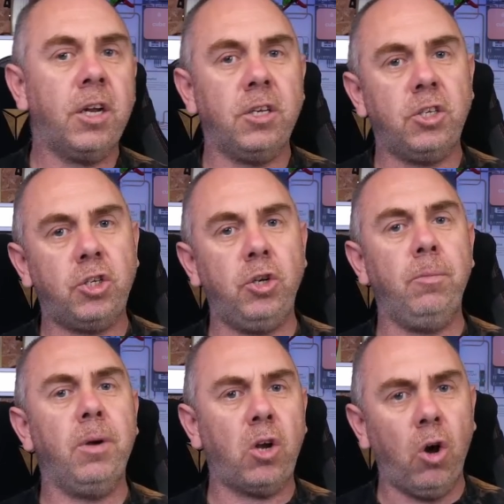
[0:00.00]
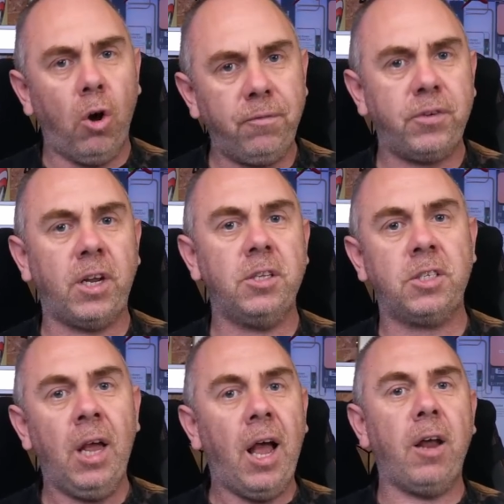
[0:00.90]
consumer
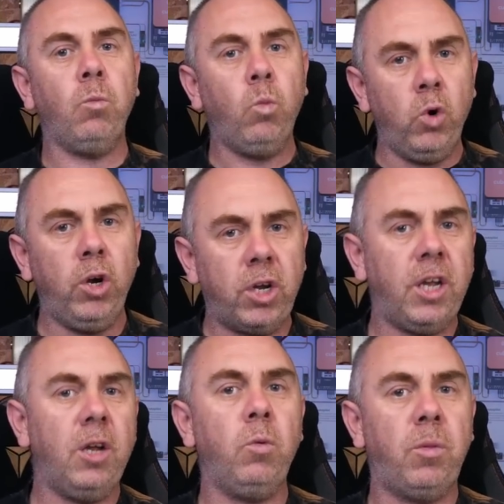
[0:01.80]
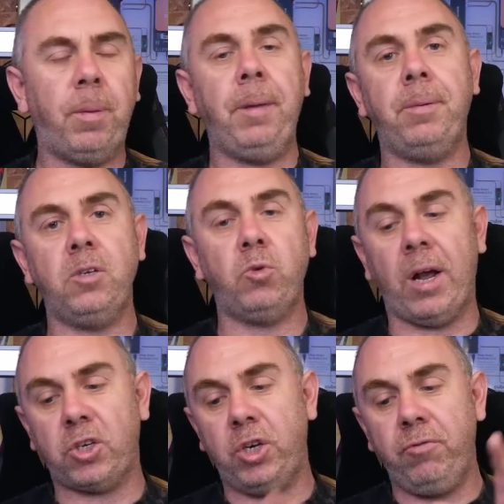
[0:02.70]
confidence, and working with people to
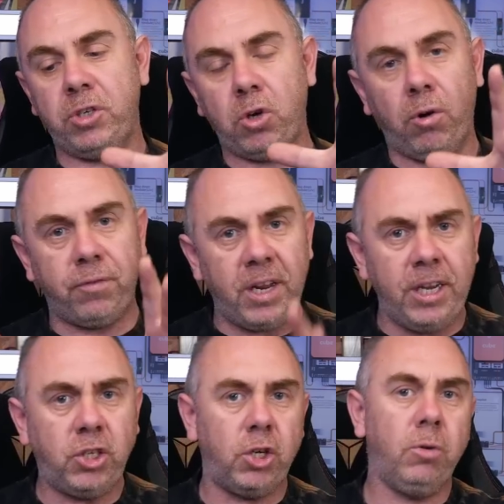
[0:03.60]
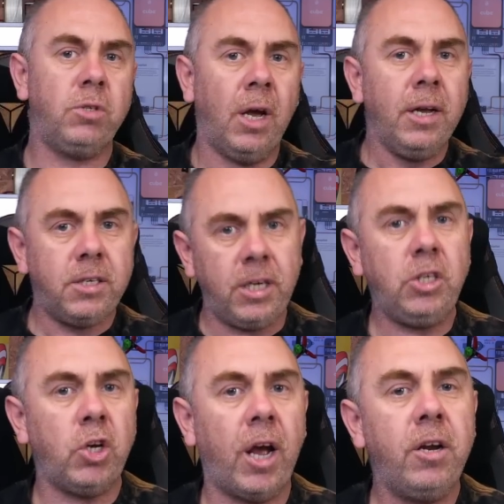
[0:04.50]
actually resolve issues,
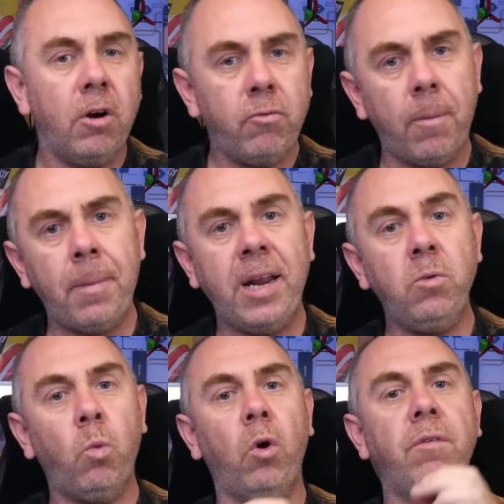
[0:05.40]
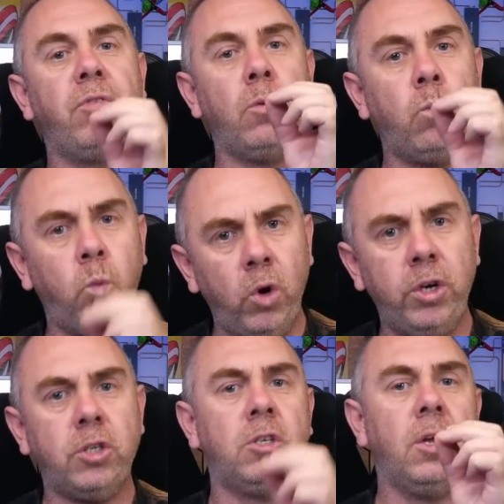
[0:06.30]
DJI remain one of the
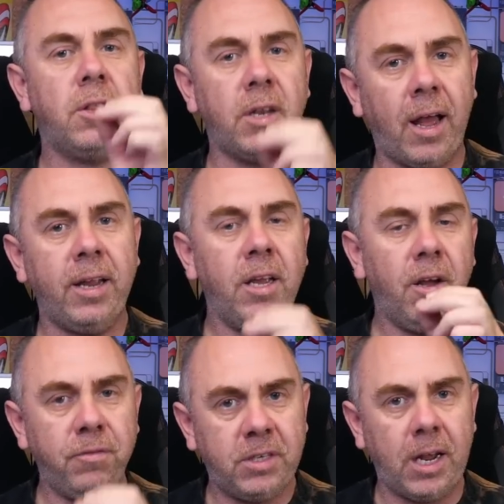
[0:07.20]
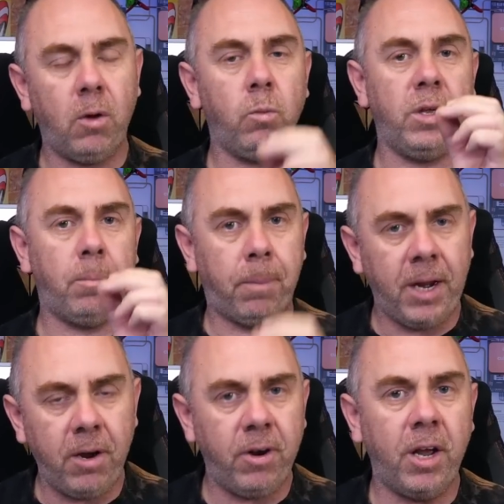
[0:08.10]
worst that I have dealt with,
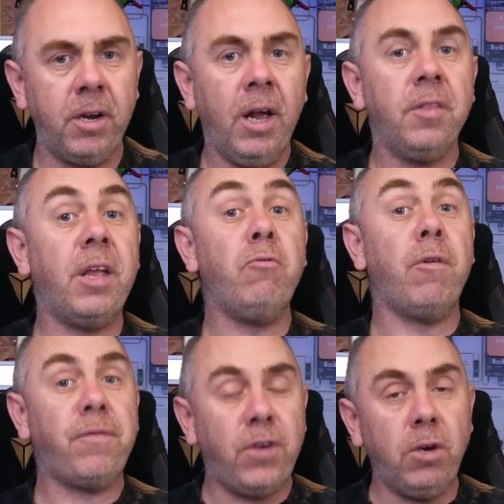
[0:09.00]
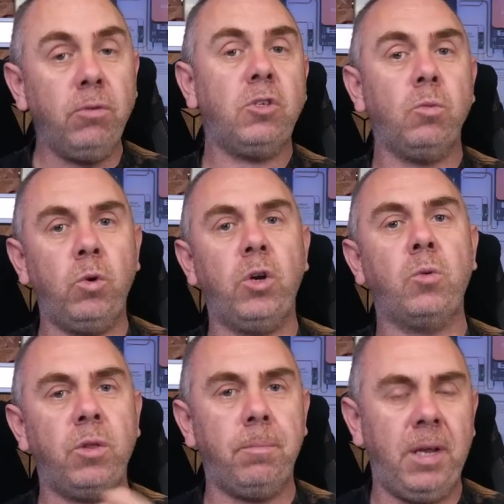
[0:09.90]
period. They refuse to
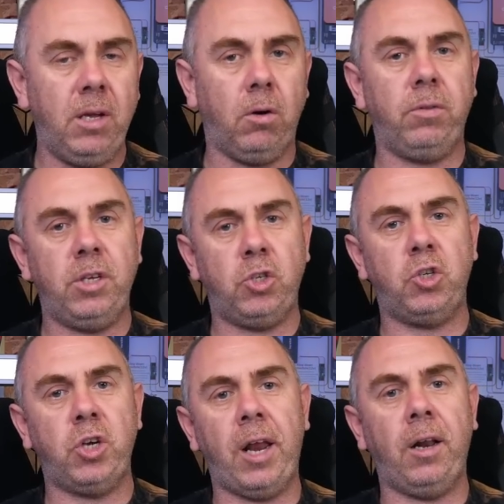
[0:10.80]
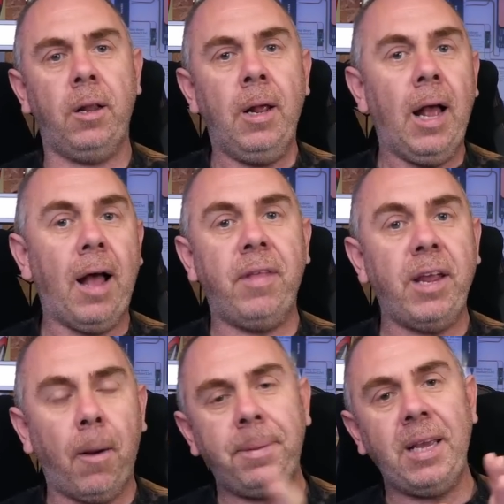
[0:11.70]
work with me on this channel, and
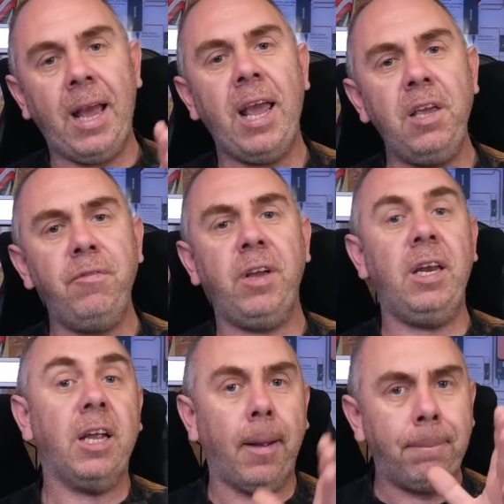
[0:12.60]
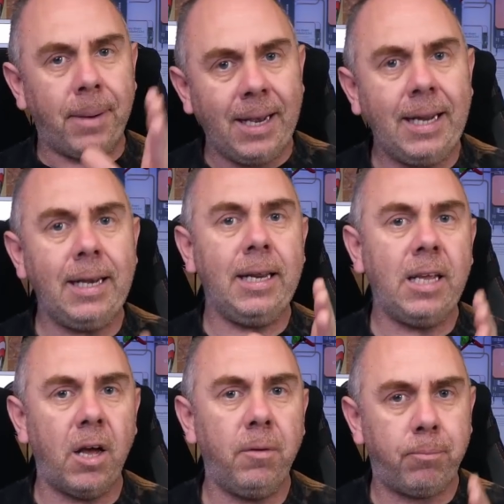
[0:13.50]
they are behaving
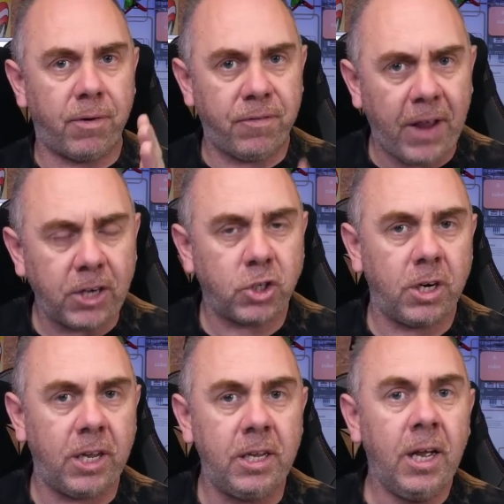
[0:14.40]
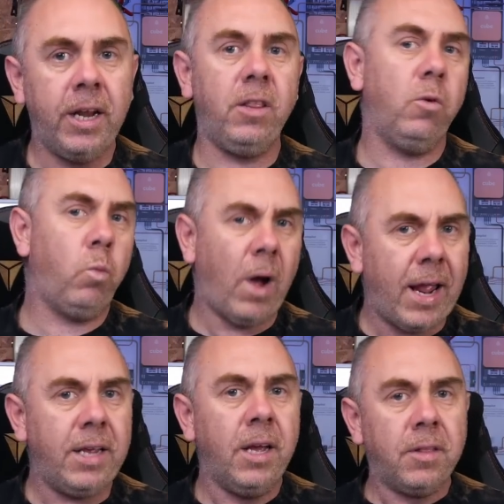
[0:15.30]
completely unprofessionally in the
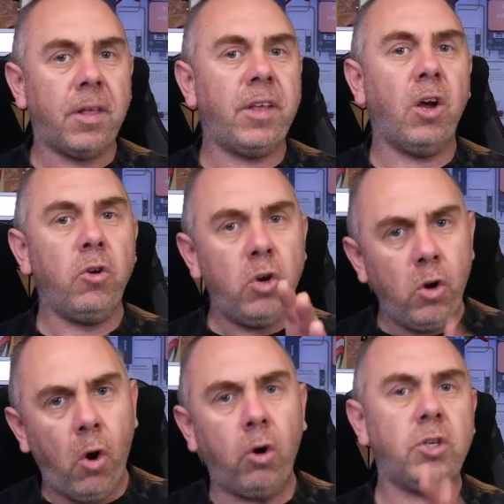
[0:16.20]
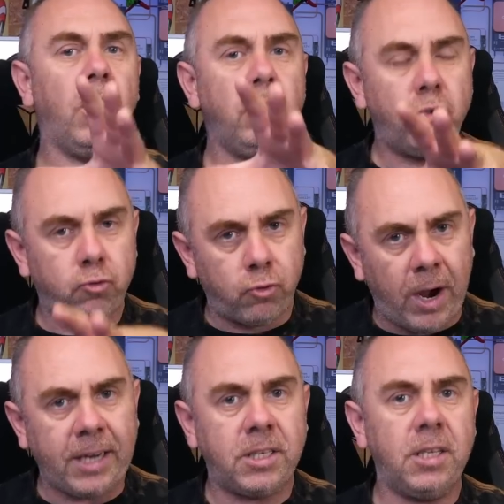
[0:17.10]
way that they are not
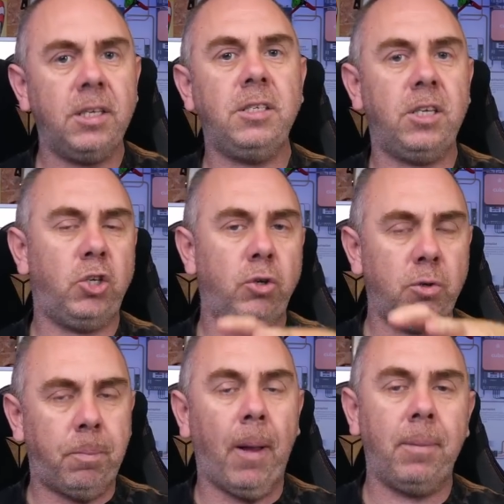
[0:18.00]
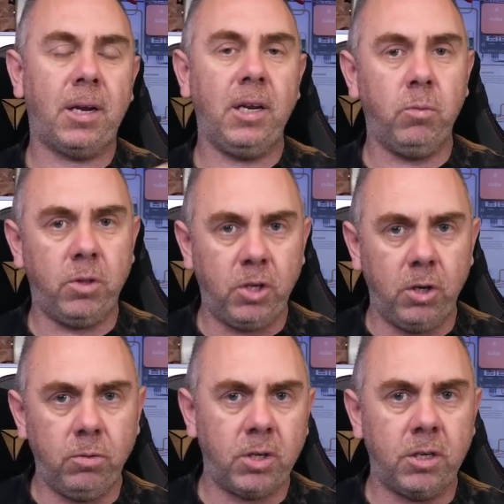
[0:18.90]
addressing these issues publicly with
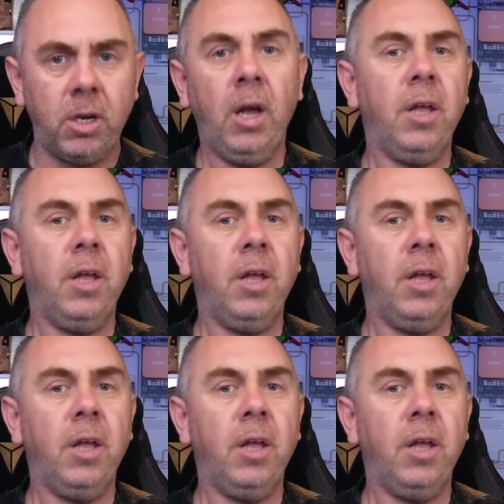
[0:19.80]
users.